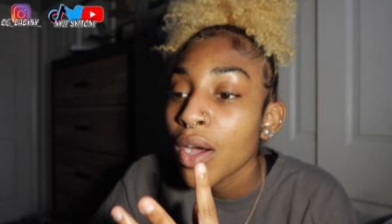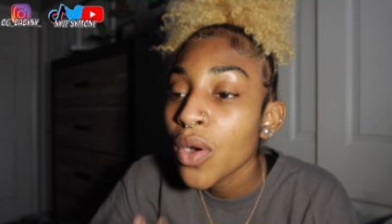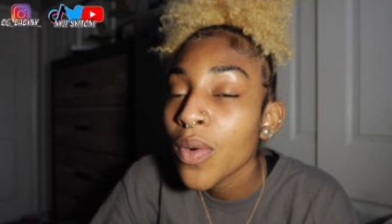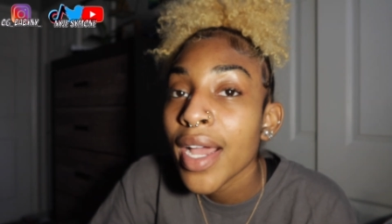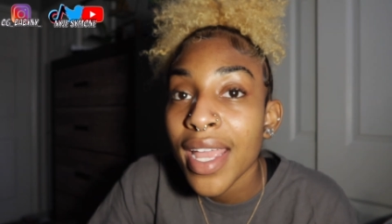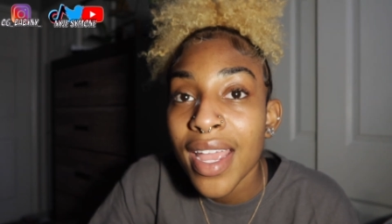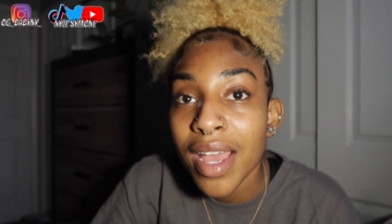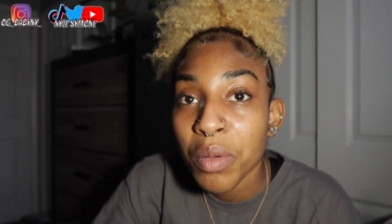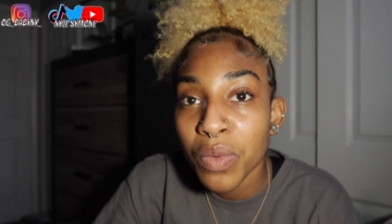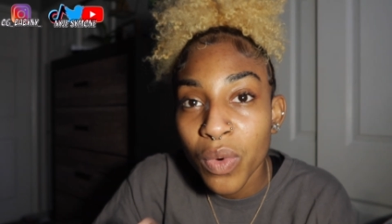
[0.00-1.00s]
who I
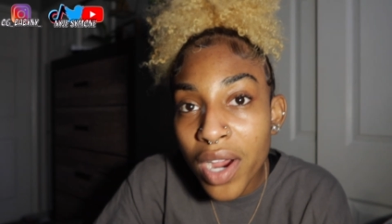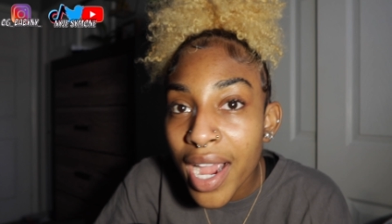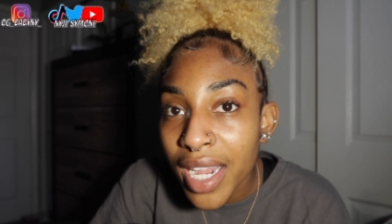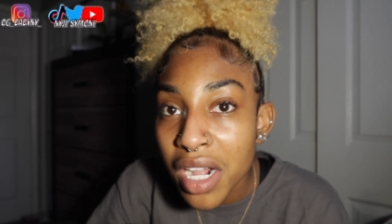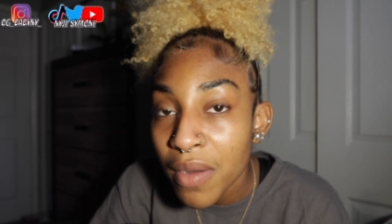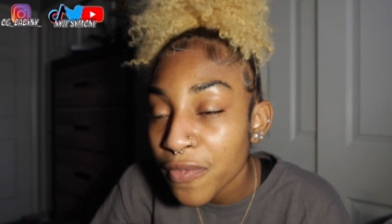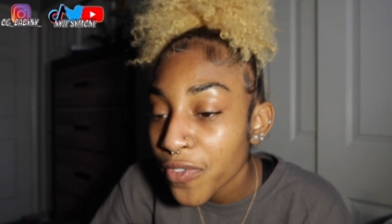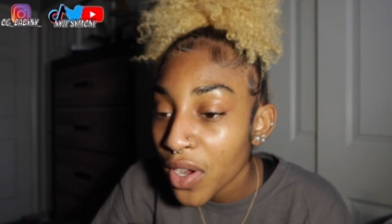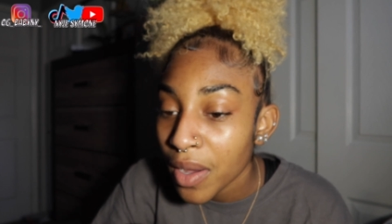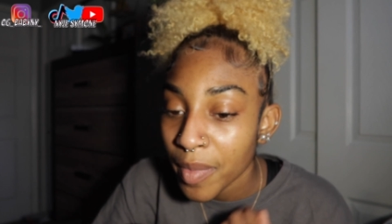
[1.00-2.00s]
am and where I come
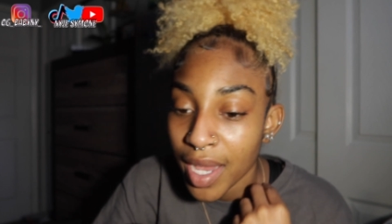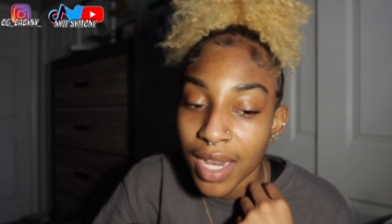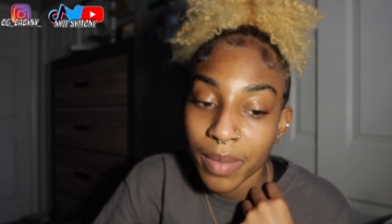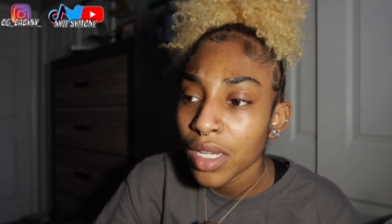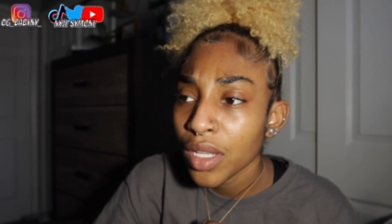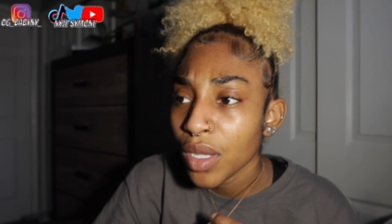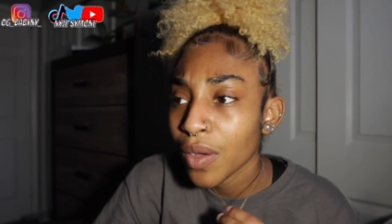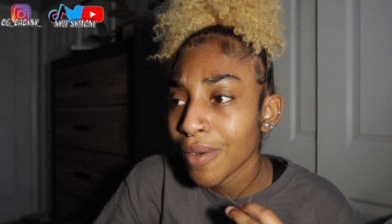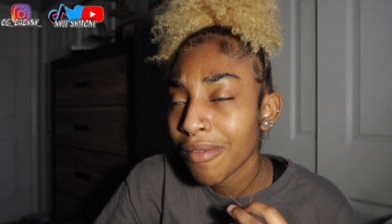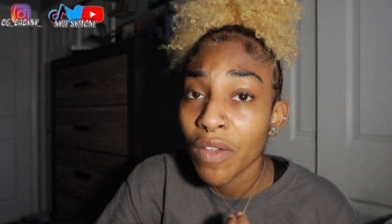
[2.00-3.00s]
from, and you
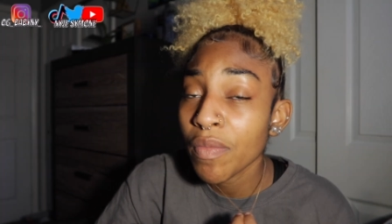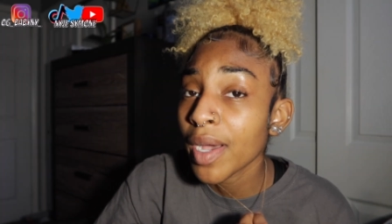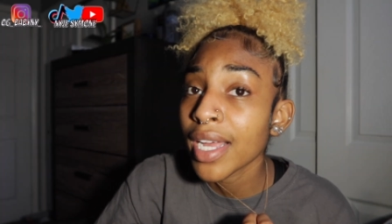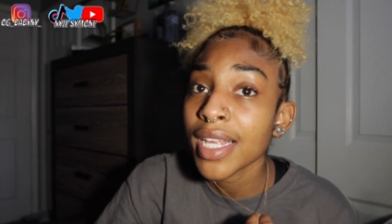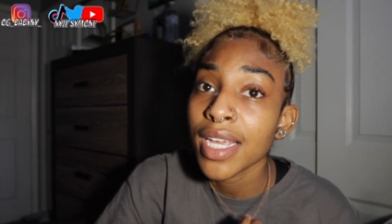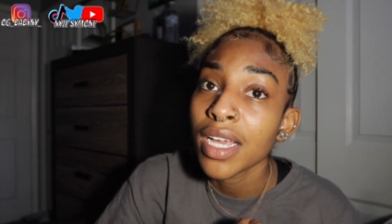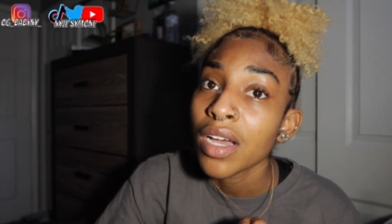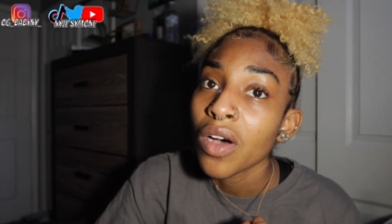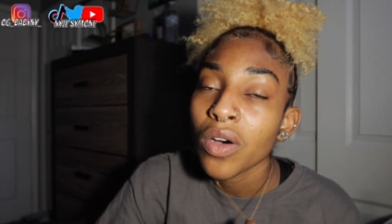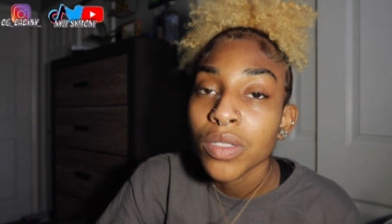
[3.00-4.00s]
know, everybody
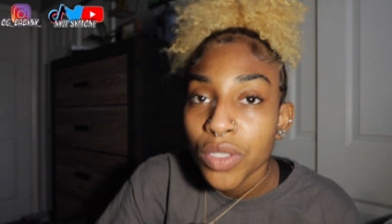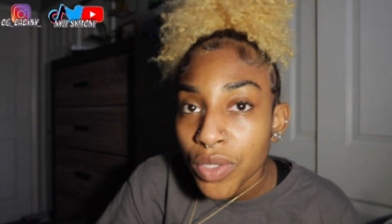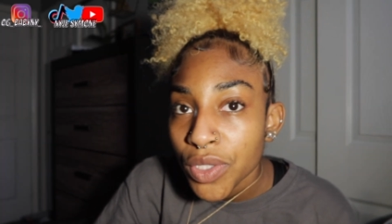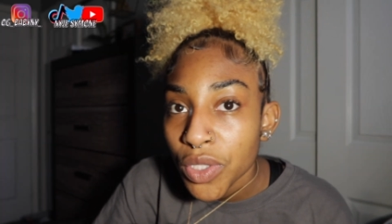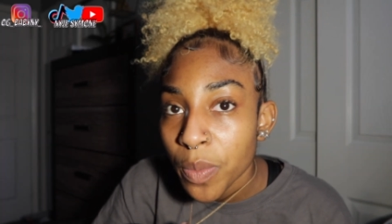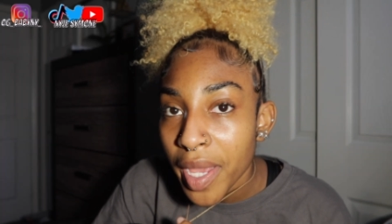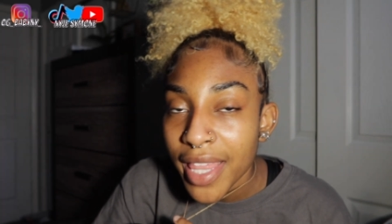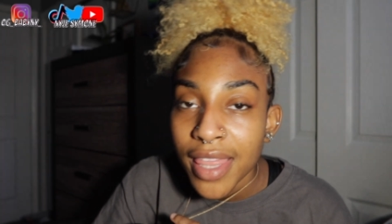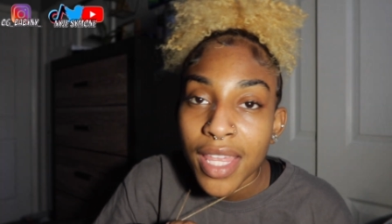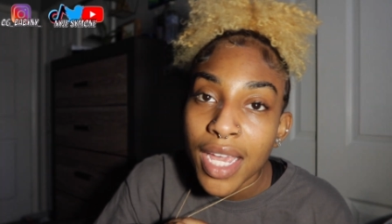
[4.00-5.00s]
on YouTube may
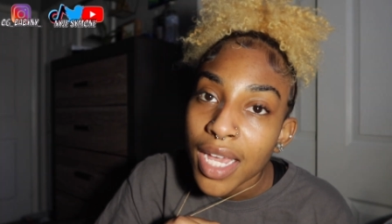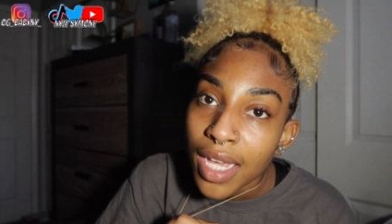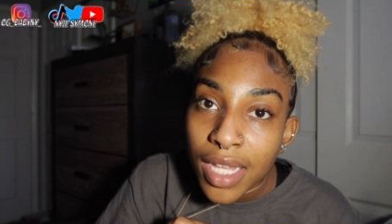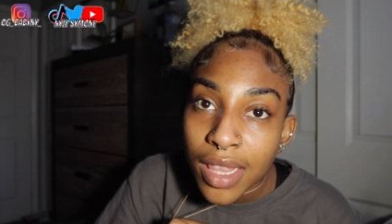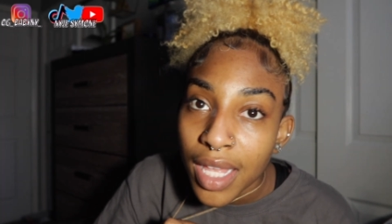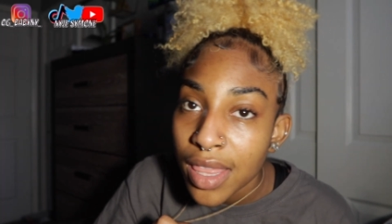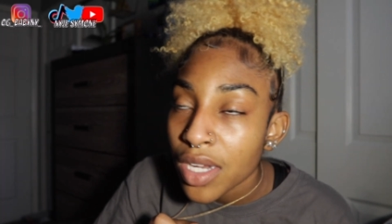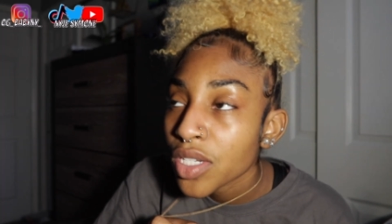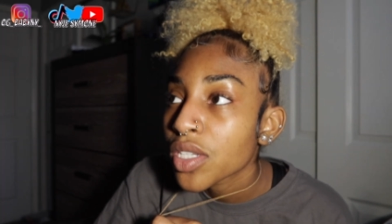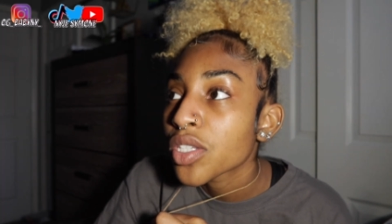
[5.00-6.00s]
think that
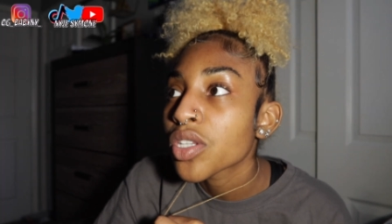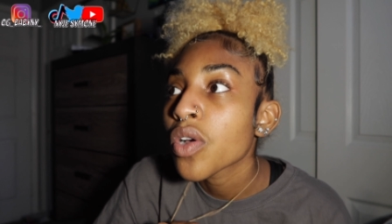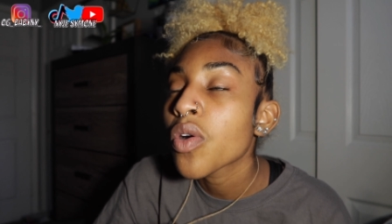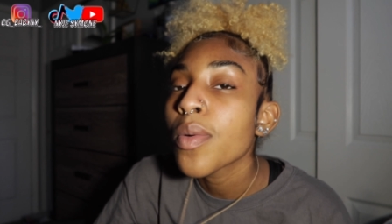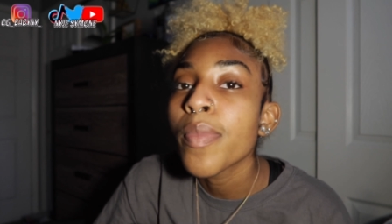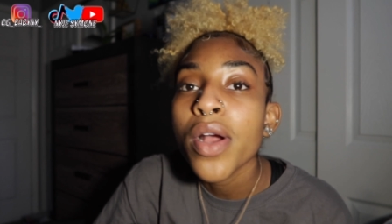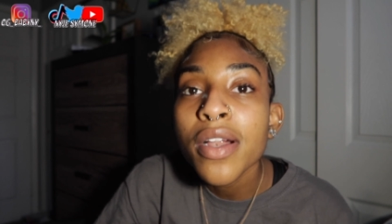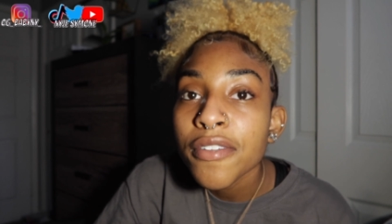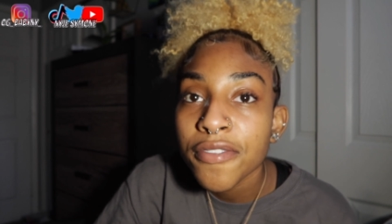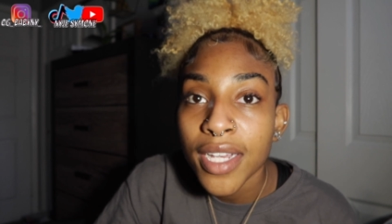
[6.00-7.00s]
they're so
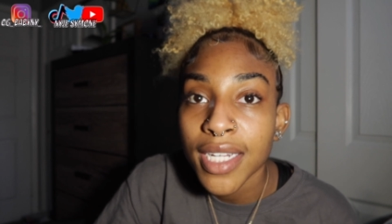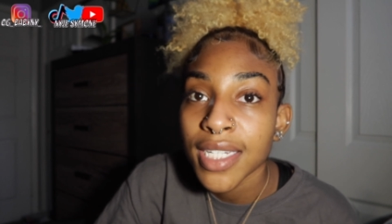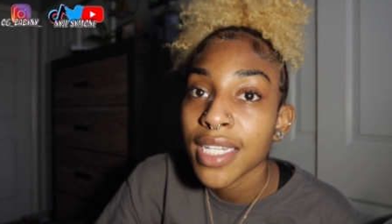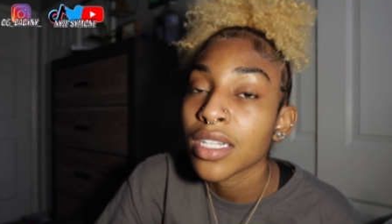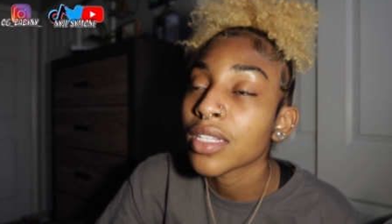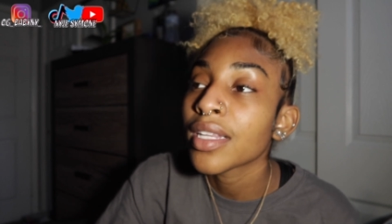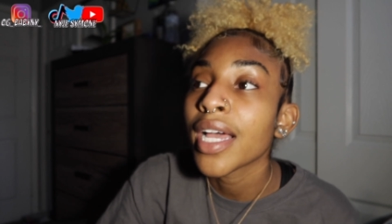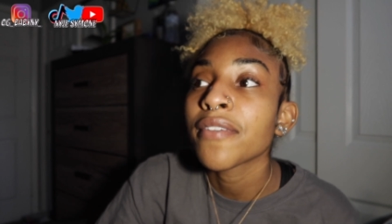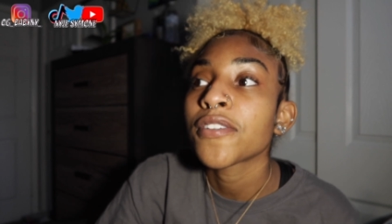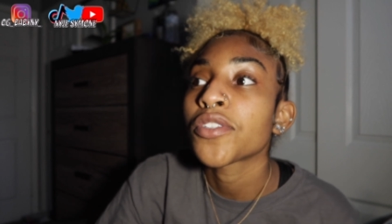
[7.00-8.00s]
perfect and their
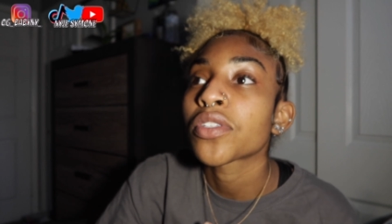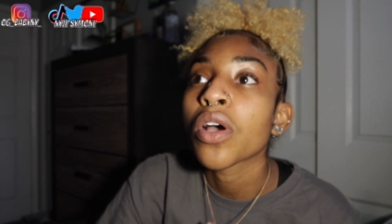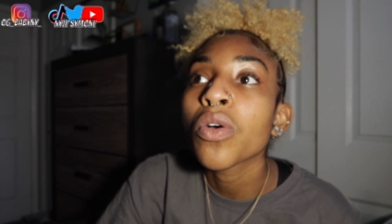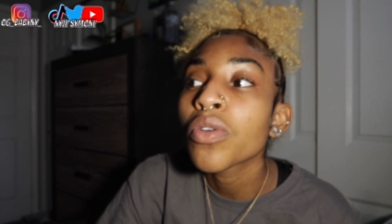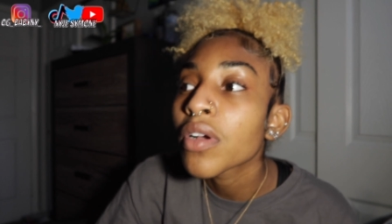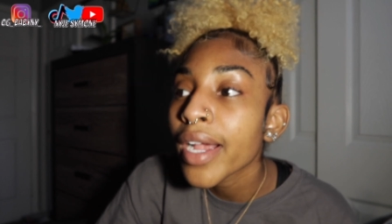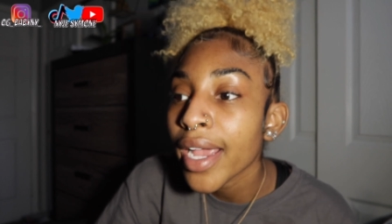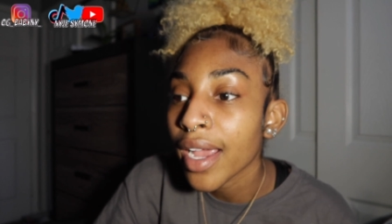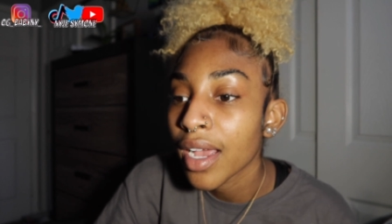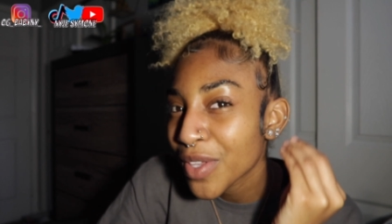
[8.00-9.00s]
life is so
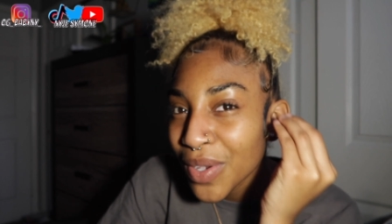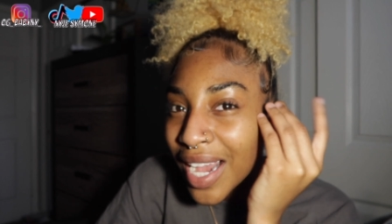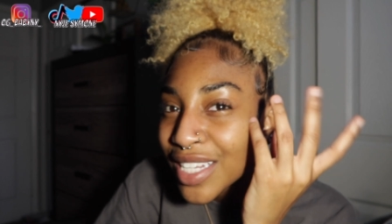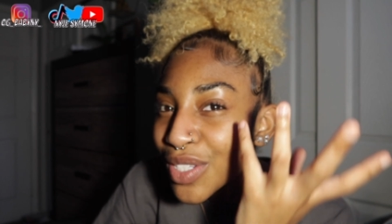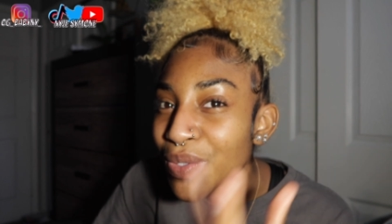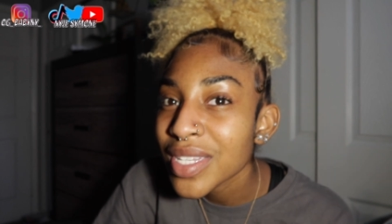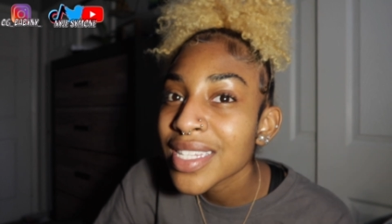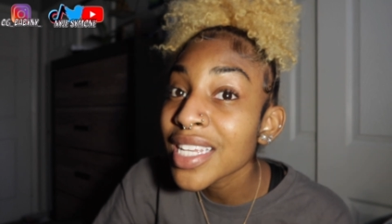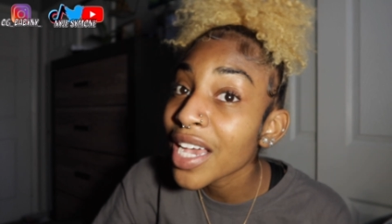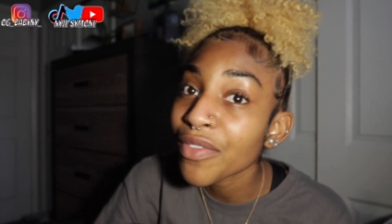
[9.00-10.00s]
great. You guys don't
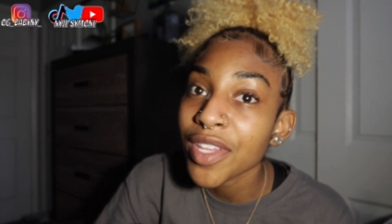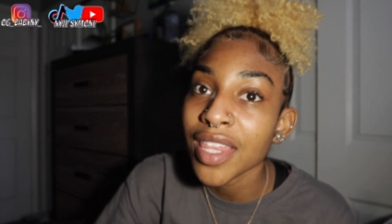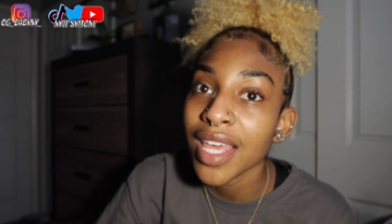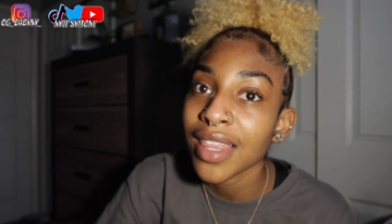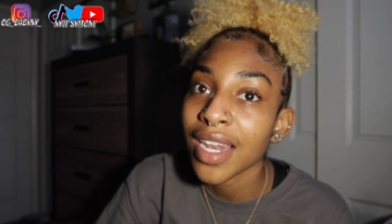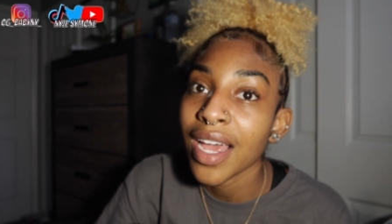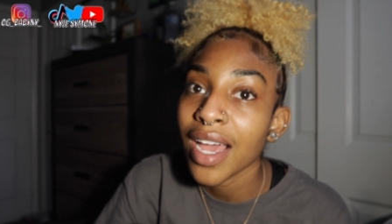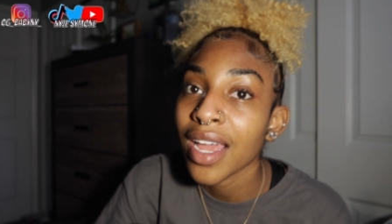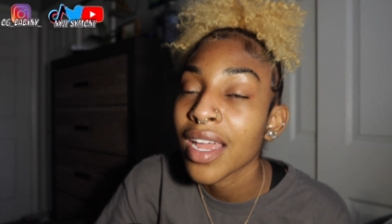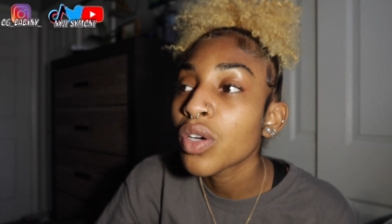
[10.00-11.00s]
see everything that I